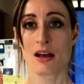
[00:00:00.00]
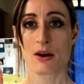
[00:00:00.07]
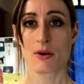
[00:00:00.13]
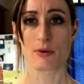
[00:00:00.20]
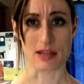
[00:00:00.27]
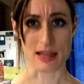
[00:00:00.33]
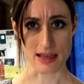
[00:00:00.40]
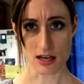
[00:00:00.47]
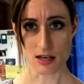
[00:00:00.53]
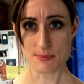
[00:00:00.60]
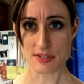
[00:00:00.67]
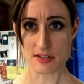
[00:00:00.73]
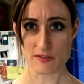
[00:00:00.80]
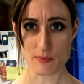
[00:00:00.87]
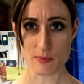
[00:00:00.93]
Well, it helps
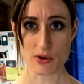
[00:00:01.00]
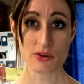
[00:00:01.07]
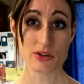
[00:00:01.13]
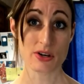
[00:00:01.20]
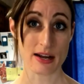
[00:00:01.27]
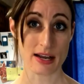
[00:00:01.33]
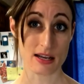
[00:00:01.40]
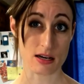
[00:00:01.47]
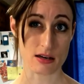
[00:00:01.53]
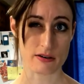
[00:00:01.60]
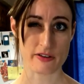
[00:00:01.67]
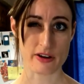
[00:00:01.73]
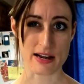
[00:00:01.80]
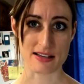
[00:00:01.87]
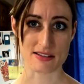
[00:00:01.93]
if you pull your head out of
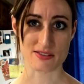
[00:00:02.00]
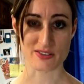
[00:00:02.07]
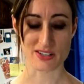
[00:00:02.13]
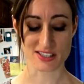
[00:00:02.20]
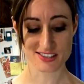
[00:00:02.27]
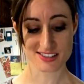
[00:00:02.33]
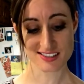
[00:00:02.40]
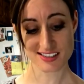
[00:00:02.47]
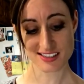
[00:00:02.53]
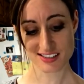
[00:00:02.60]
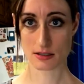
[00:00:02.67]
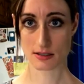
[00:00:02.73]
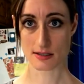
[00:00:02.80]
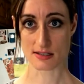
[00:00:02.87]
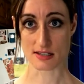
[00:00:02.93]
your ass first.
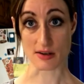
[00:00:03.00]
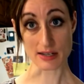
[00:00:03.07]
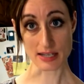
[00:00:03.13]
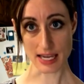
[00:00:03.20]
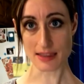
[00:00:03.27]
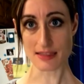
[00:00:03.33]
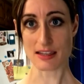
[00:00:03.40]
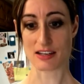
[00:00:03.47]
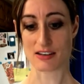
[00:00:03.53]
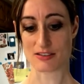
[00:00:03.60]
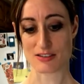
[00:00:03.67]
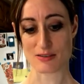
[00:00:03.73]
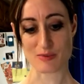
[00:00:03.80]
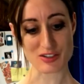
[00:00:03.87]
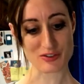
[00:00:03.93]
So again, thank you
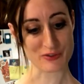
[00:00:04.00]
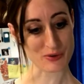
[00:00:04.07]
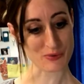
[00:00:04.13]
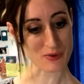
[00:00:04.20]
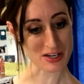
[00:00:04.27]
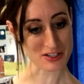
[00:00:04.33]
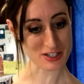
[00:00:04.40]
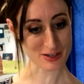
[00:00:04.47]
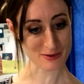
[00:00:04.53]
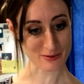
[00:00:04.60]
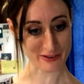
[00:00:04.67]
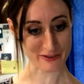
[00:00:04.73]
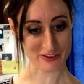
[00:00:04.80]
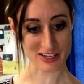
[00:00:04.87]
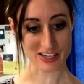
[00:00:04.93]
so much for watching
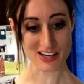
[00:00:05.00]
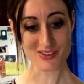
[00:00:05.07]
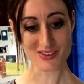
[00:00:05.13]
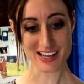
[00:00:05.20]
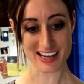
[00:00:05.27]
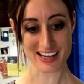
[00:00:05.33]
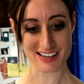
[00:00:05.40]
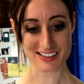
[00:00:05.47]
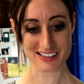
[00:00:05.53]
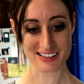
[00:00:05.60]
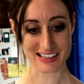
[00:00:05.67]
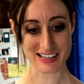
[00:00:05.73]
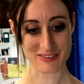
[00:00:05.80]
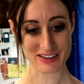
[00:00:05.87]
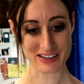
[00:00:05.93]
my video and
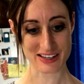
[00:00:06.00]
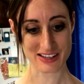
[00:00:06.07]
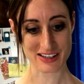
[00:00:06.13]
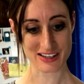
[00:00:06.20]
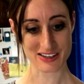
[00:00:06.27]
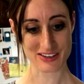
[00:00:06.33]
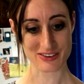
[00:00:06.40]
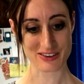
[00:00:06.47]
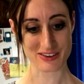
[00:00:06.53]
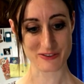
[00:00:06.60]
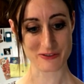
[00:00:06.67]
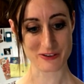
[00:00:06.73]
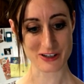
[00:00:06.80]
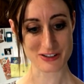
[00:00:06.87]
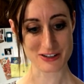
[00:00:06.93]
leaving
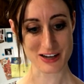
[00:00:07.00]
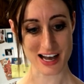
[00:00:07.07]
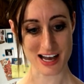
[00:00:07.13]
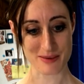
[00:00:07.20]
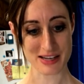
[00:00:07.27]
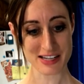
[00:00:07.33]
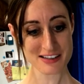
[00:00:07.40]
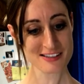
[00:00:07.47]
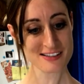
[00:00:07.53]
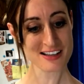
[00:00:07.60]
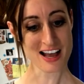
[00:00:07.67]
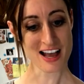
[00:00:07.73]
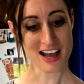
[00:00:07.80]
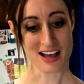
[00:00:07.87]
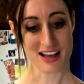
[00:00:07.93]
your fun comments.
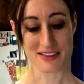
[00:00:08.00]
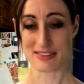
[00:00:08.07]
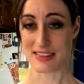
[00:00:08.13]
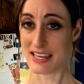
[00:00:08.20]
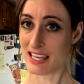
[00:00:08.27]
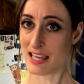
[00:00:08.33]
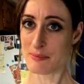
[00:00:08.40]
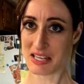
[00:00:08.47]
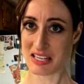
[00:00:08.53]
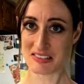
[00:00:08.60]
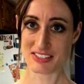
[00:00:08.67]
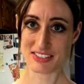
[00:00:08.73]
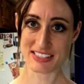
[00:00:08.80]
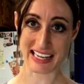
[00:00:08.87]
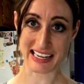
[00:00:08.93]
They kept me
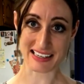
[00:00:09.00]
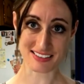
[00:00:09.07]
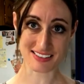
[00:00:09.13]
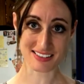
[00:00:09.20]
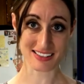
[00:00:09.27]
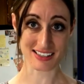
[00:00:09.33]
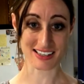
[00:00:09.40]
entertained.